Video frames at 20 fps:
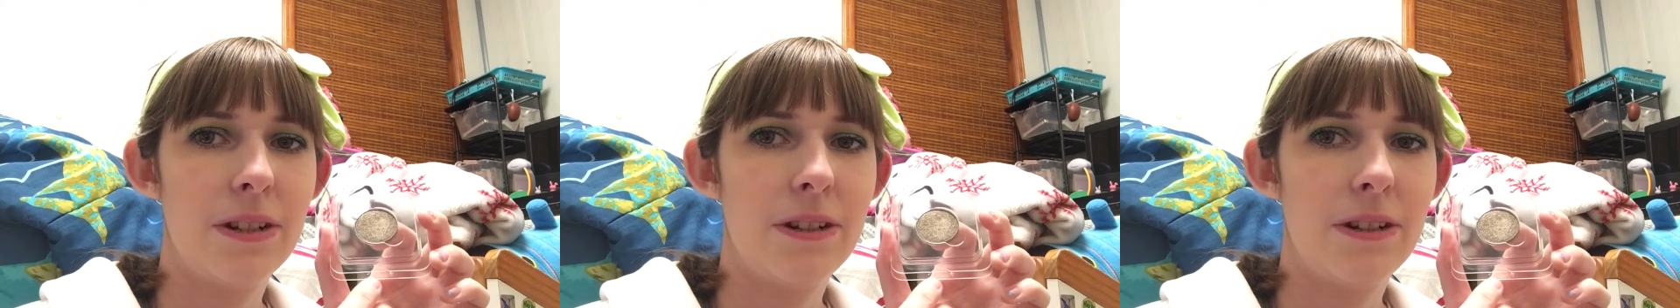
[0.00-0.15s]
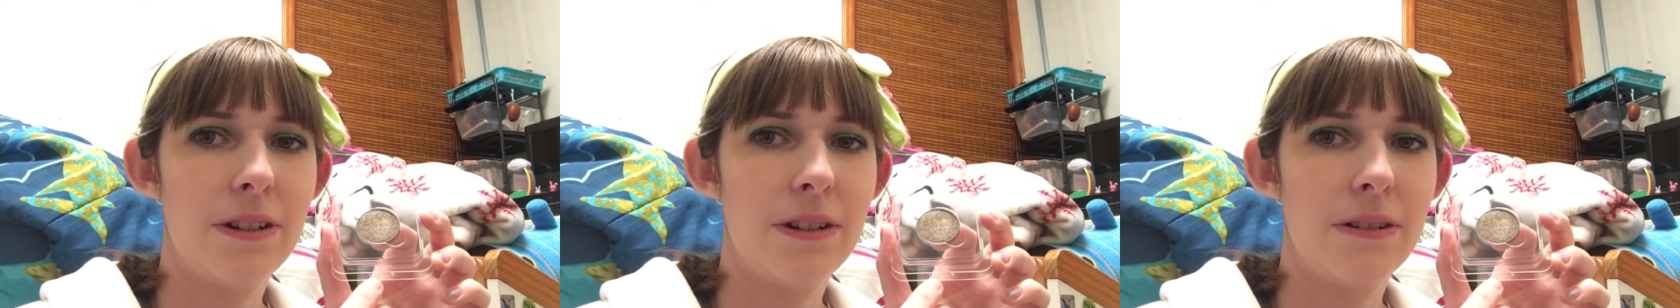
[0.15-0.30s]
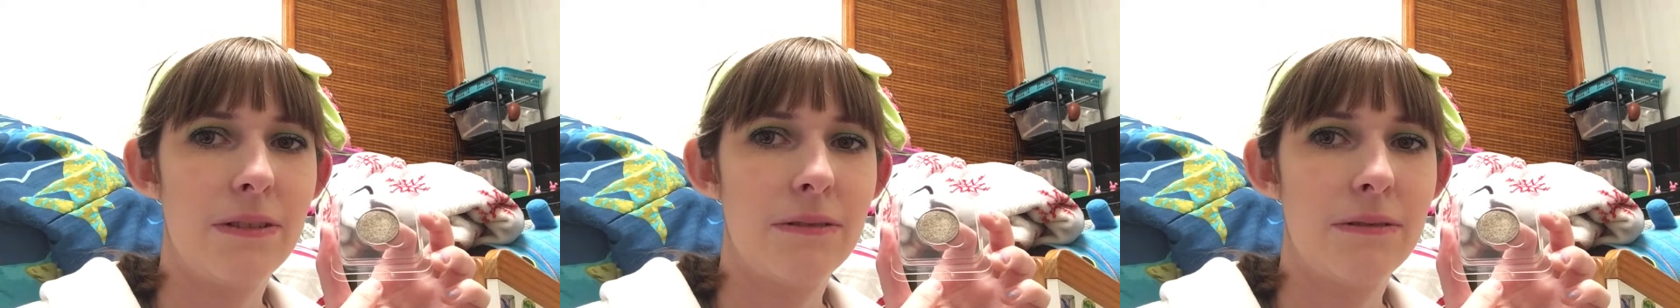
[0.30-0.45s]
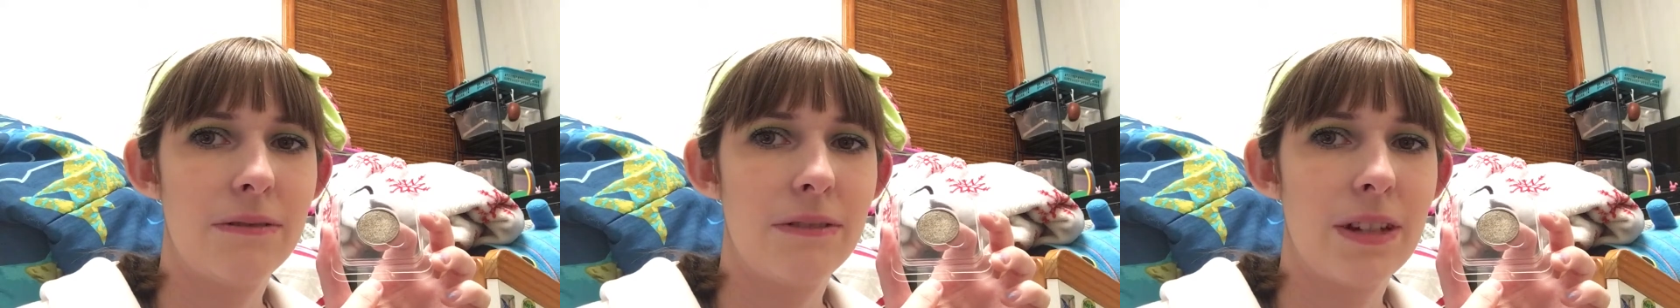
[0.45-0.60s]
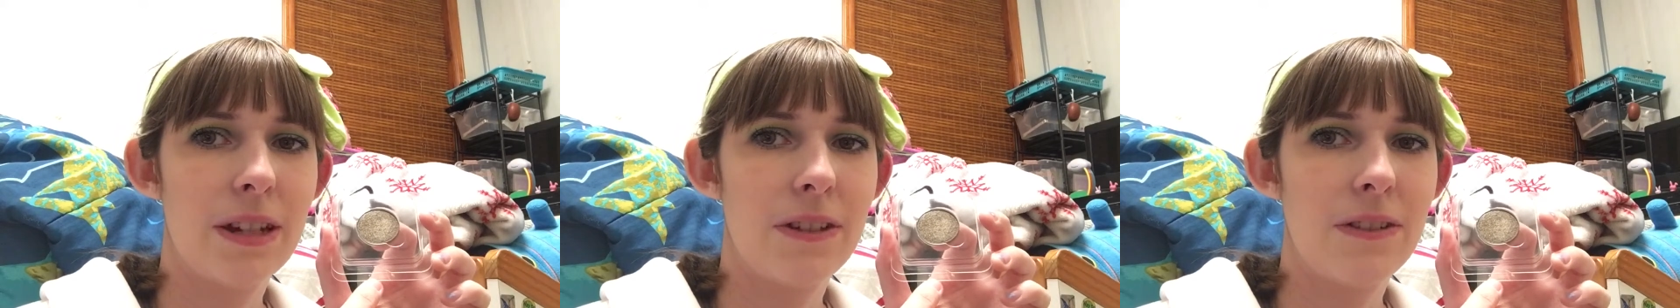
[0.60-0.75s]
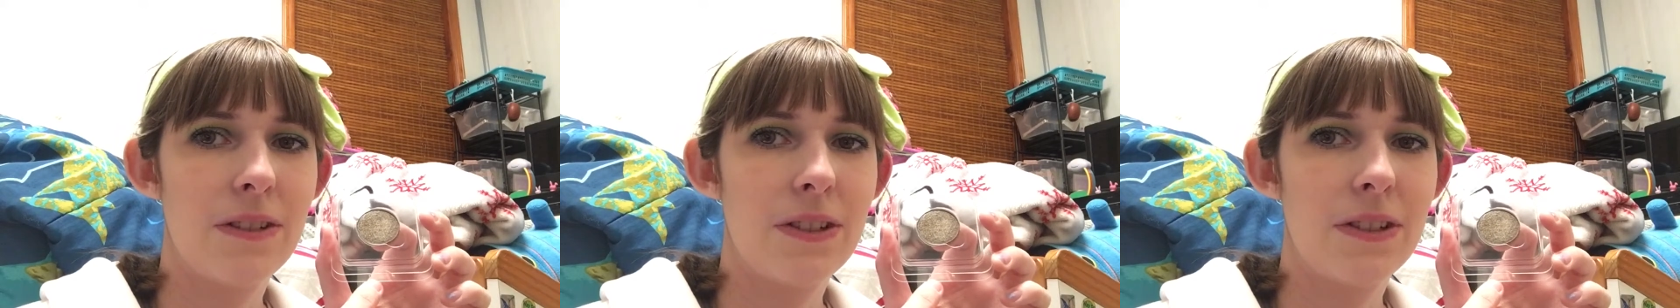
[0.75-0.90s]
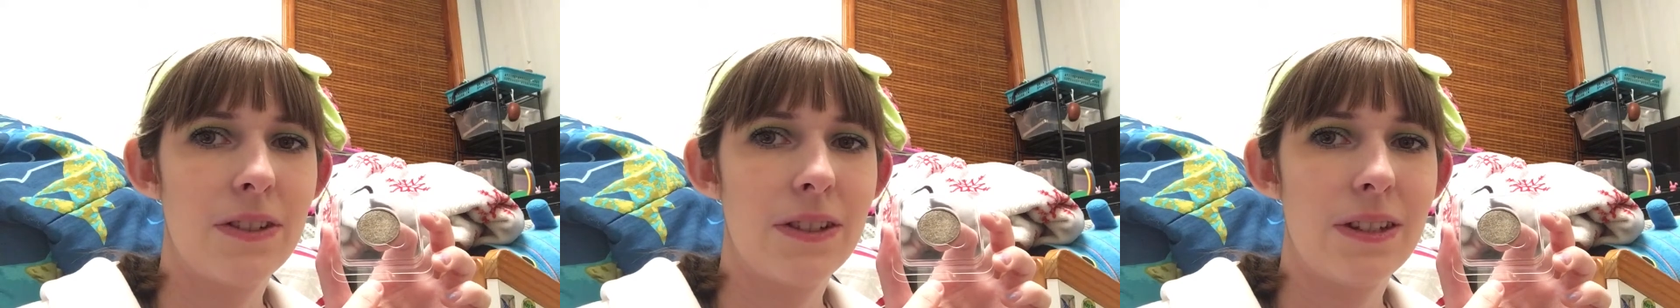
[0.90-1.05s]
you go. Now
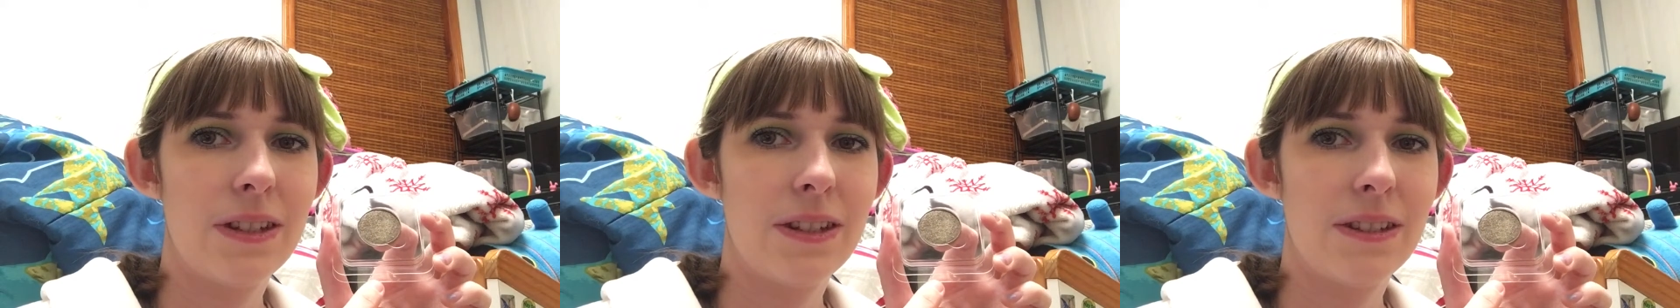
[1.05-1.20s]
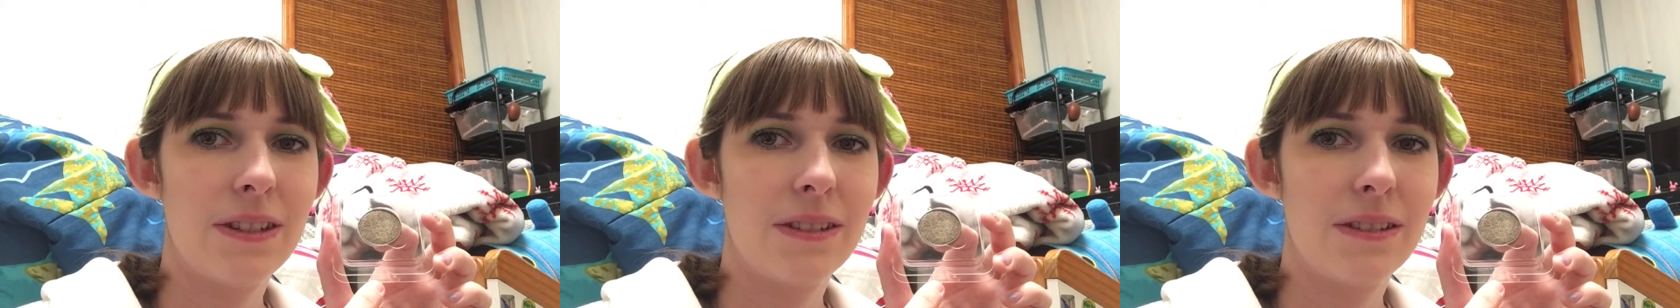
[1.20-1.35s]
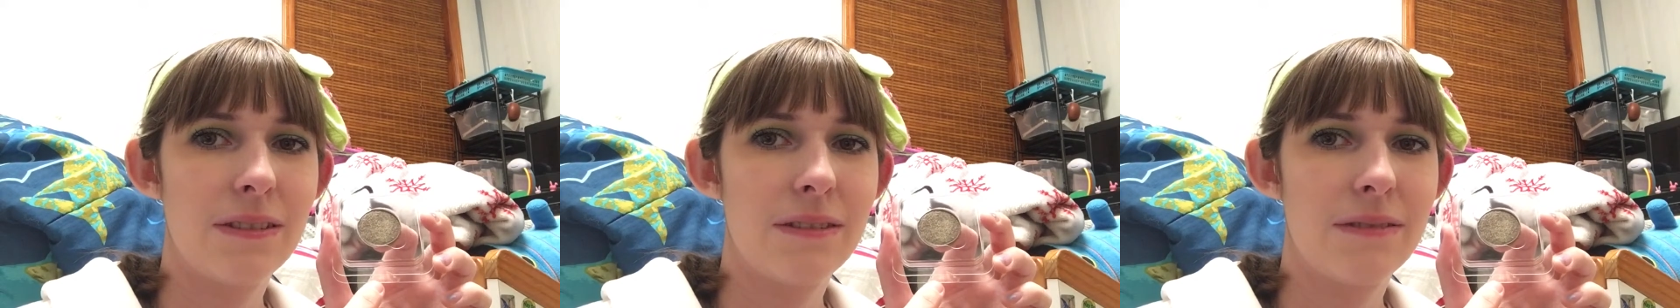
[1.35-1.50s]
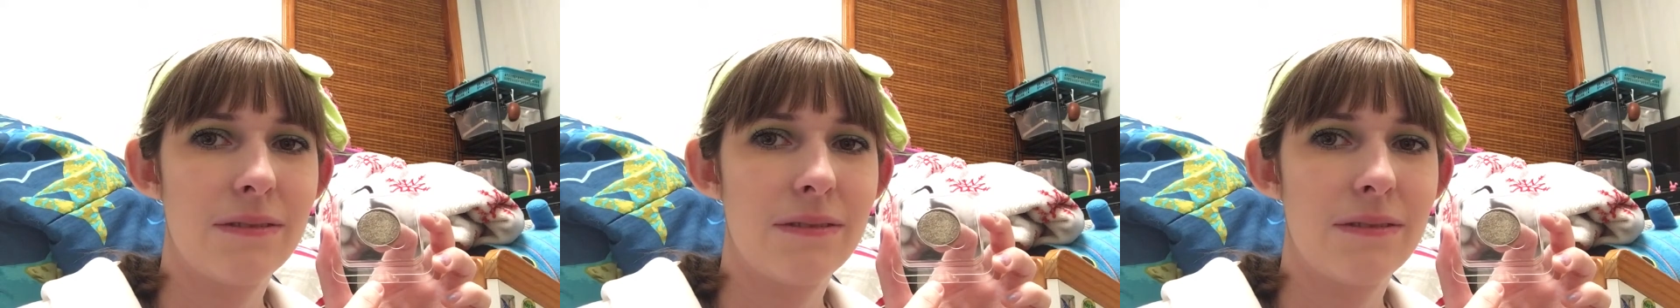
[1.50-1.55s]
you can see it.